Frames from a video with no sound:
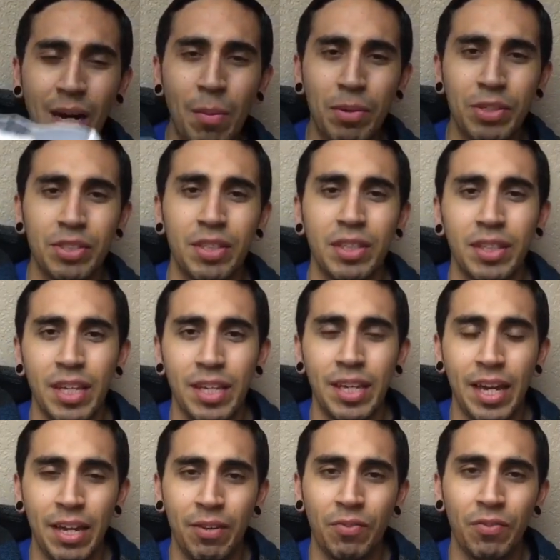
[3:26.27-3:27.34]
how much do you think they
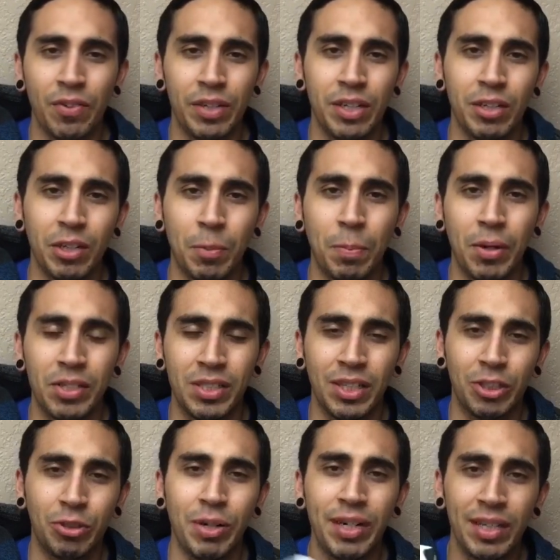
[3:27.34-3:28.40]
gave you know the person
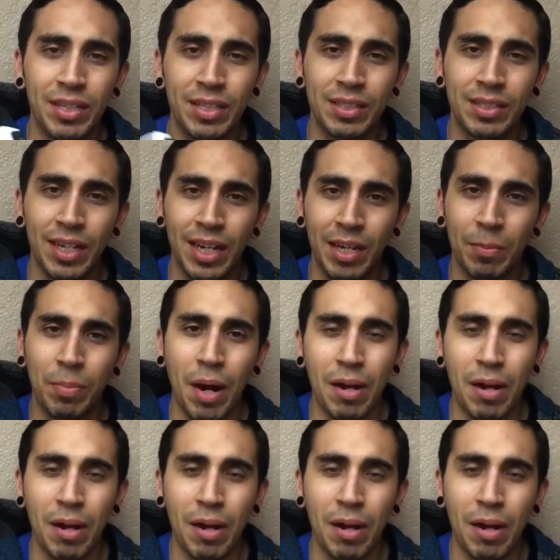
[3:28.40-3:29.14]
that traded these in?